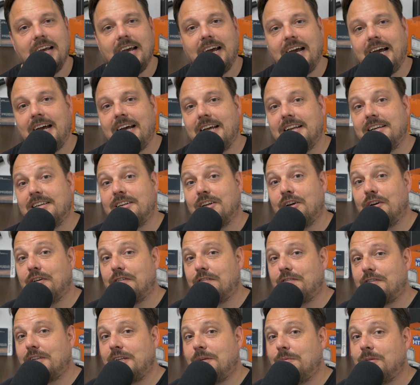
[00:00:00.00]
and
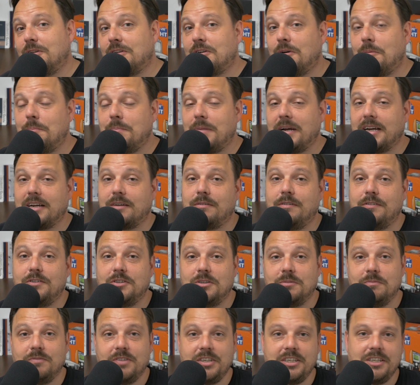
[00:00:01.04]
hopefully we'll come back with
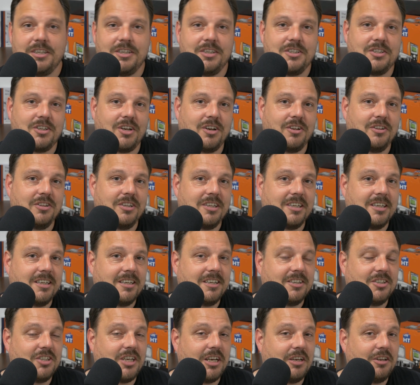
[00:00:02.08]
some videos on the
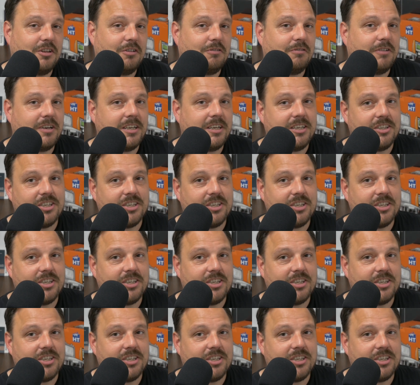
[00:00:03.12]
Gen three,